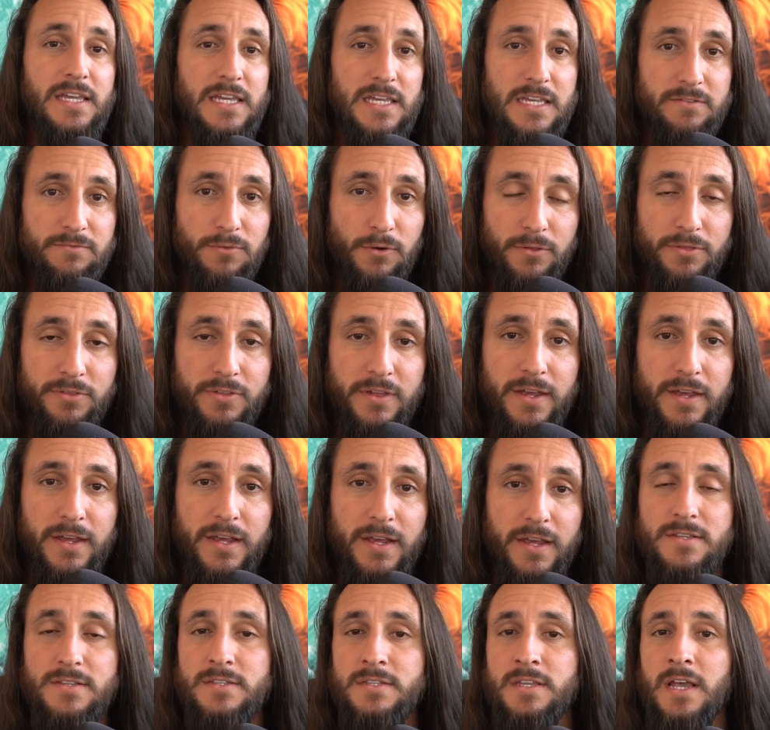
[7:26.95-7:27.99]
evil
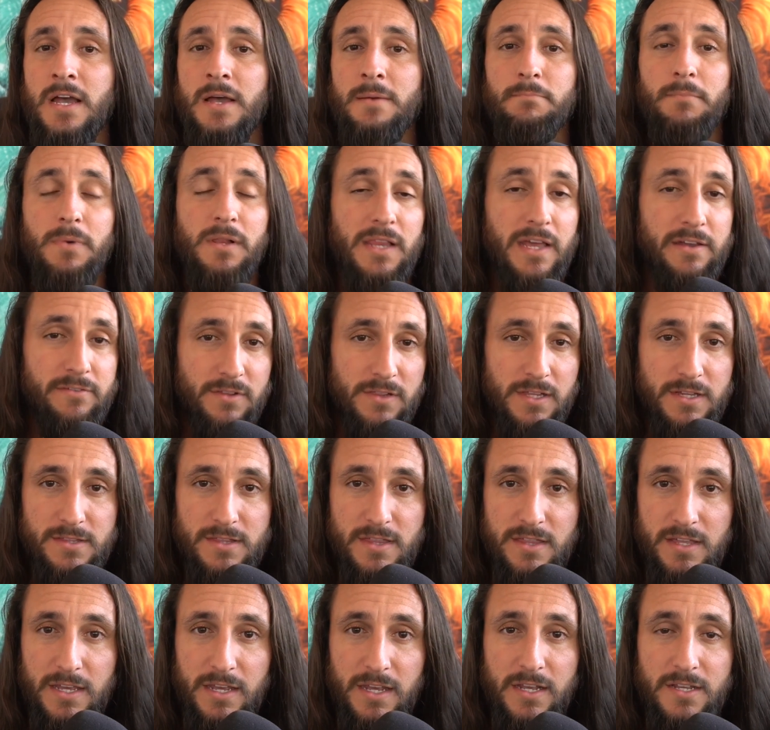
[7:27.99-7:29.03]
things,
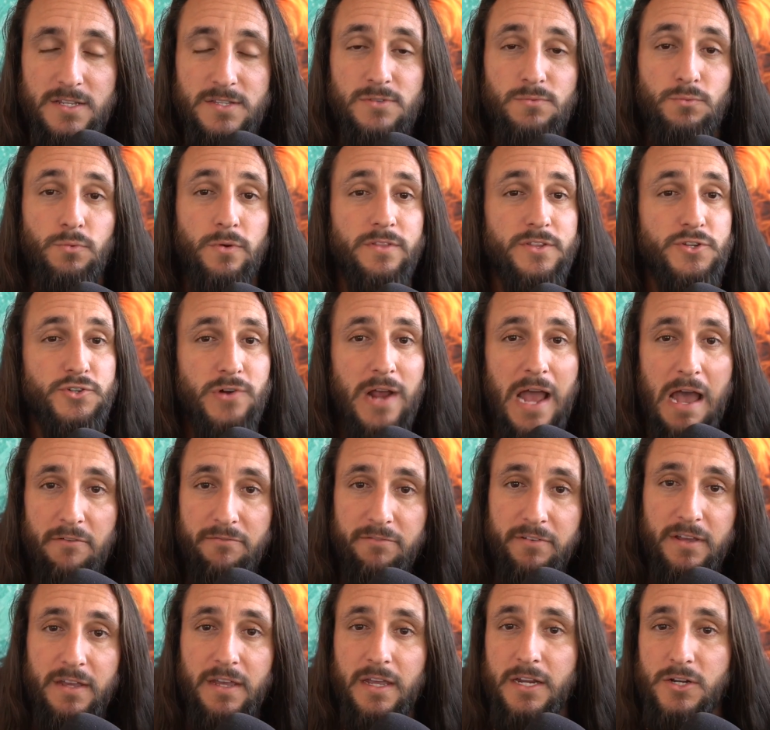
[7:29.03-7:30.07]
malevolent things with
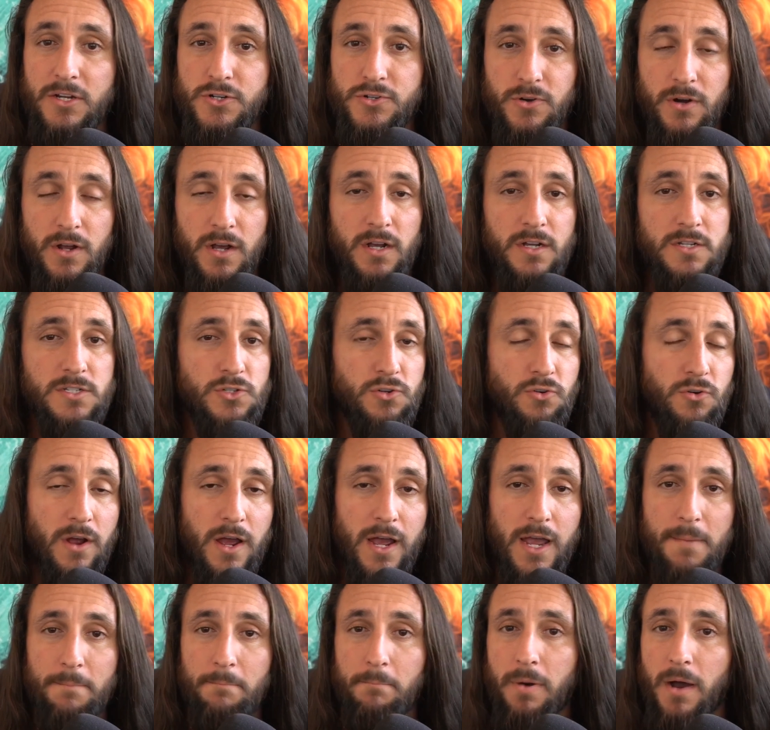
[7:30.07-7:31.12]
trafficking, drugs,
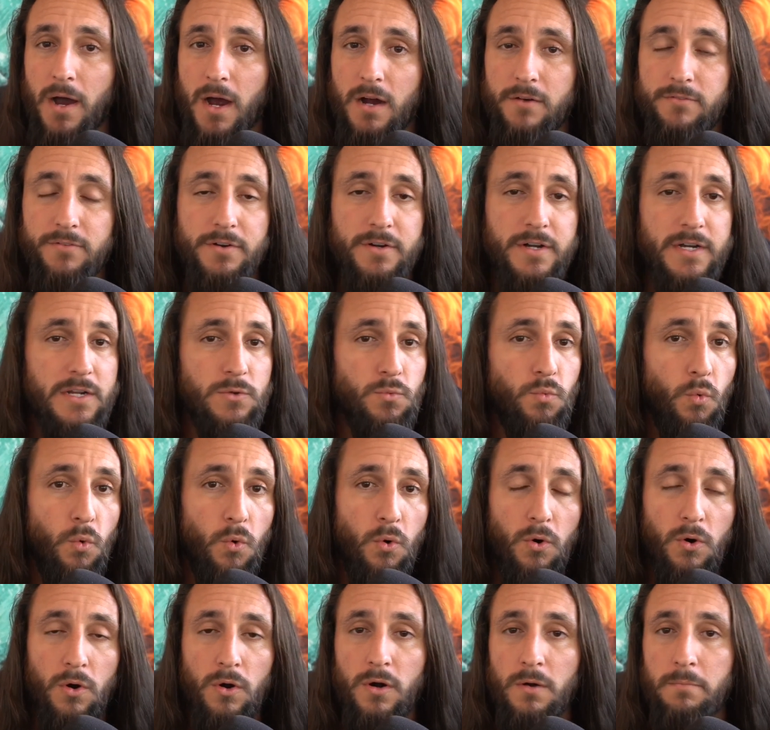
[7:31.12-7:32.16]
crime, poverty,
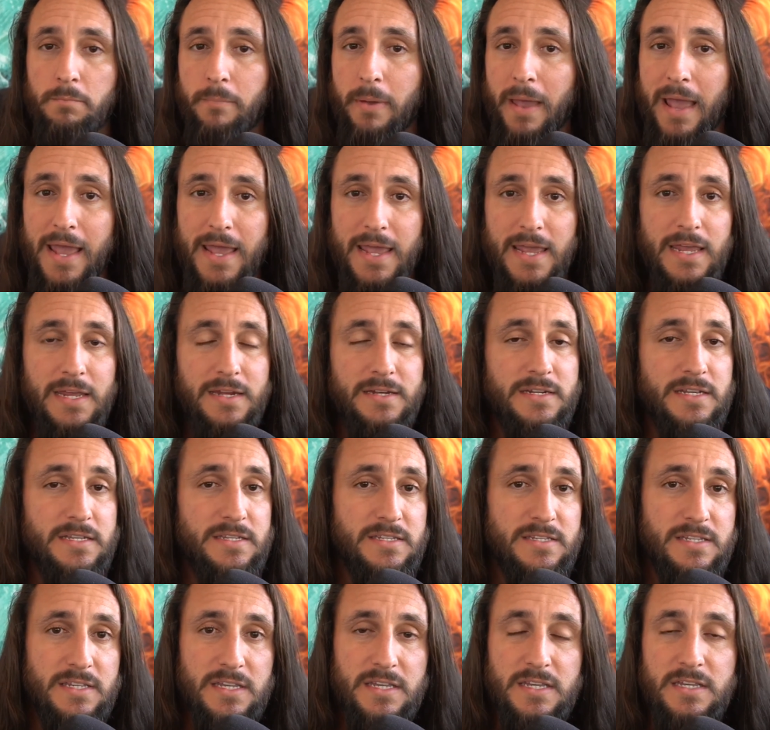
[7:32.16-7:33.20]
war, pain,
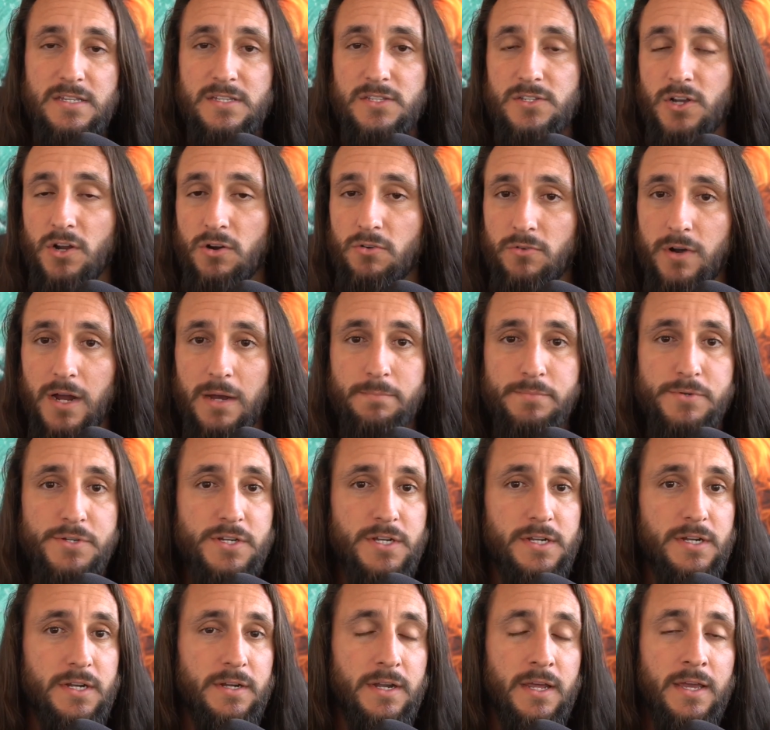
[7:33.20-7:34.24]
disease,
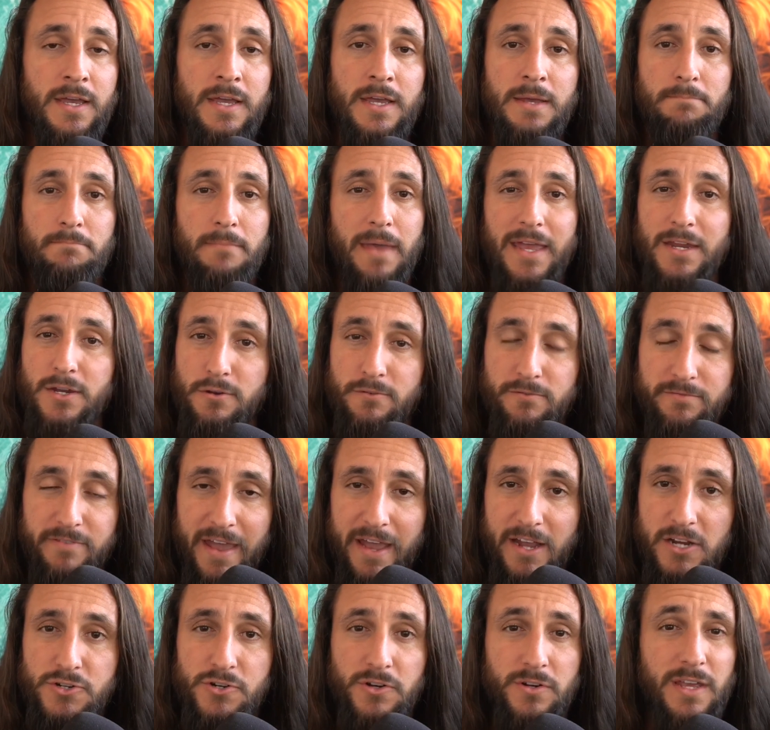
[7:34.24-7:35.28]
corruption,
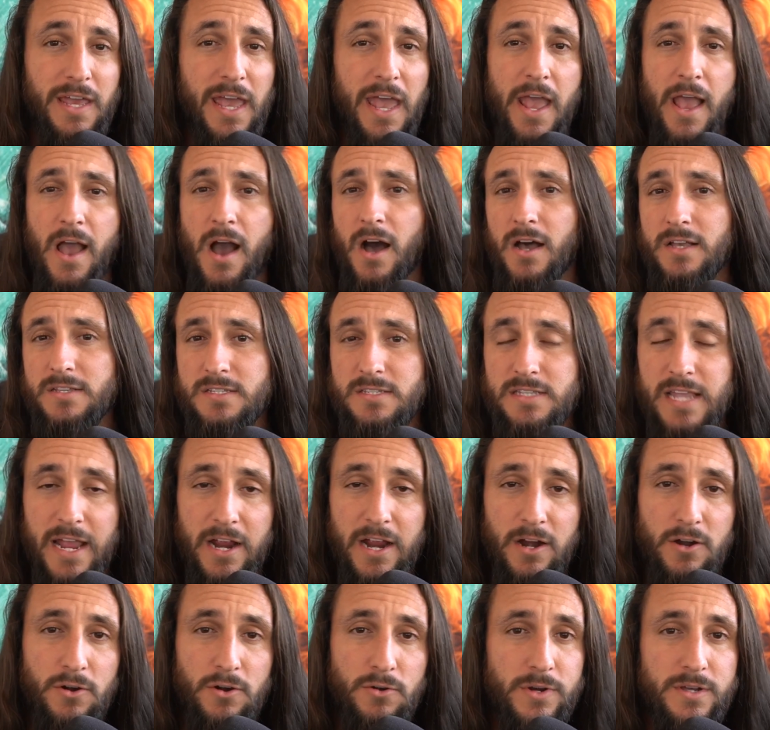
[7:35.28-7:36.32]
manufactured chaos,
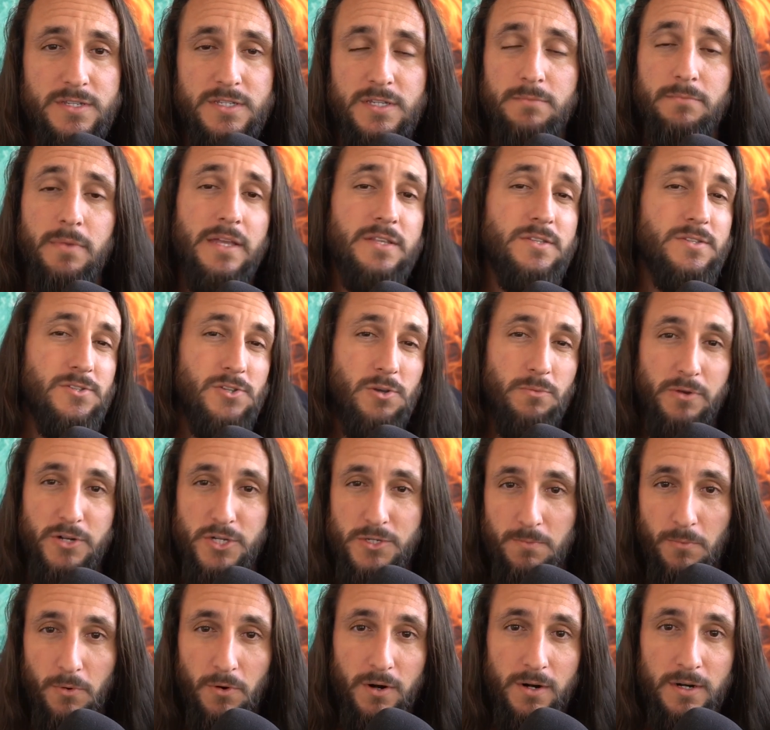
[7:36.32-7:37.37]
terrorism, and so
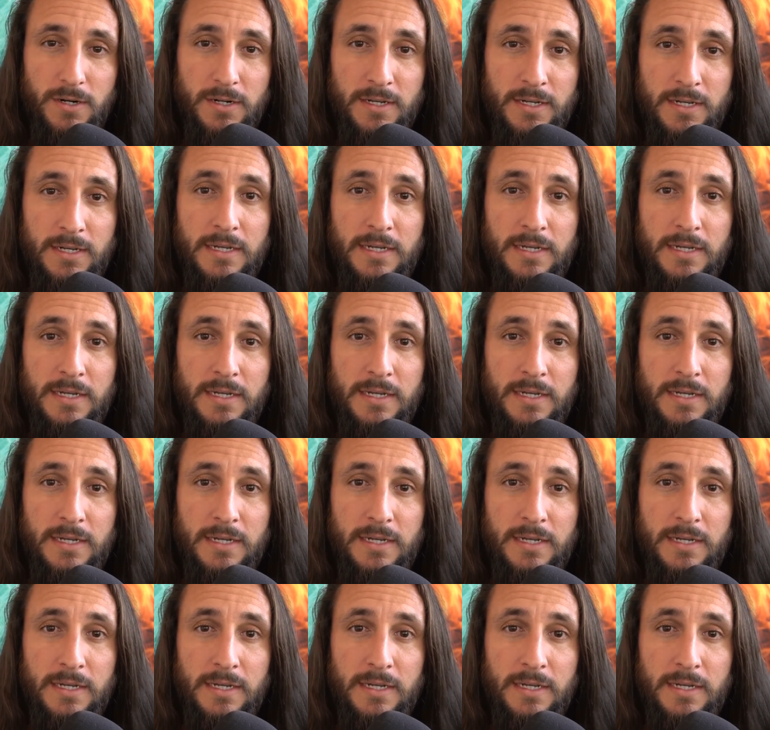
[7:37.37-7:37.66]
much more.